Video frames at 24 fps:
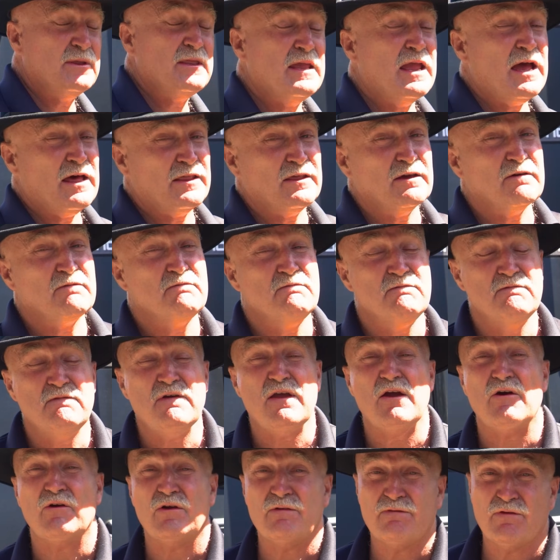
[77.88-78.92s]
the other
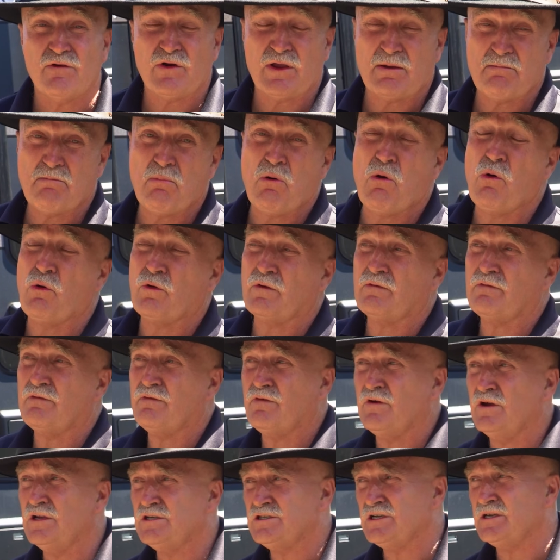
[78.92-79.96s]
very, very important
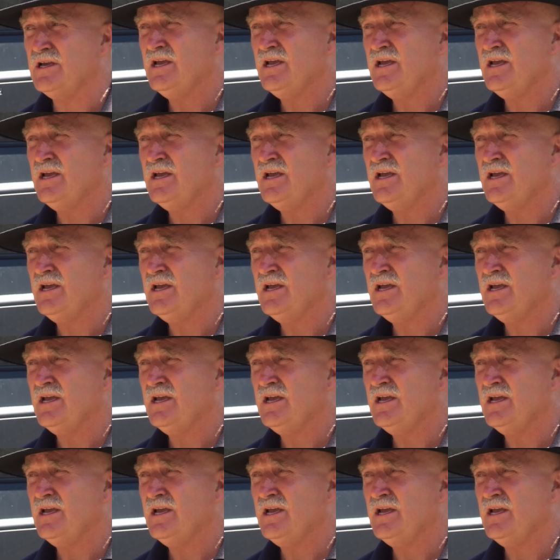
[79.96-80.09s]
feature.